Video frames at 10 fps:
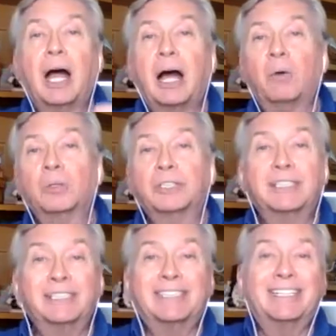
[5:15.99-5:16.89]
Ours
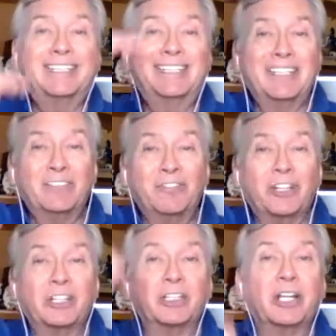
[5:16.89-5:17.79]
is
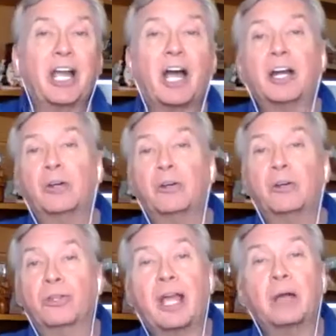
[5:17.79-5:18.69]
significantly higher
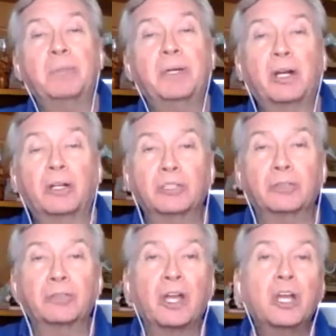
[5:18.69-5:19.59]
than that because
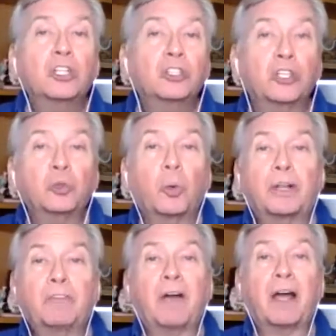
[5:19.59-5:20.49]
of the
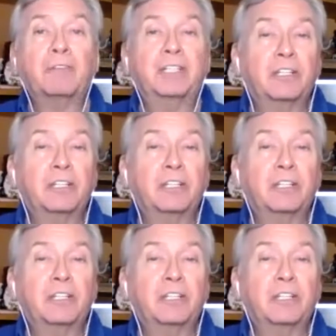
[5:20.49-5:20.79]
twenty-five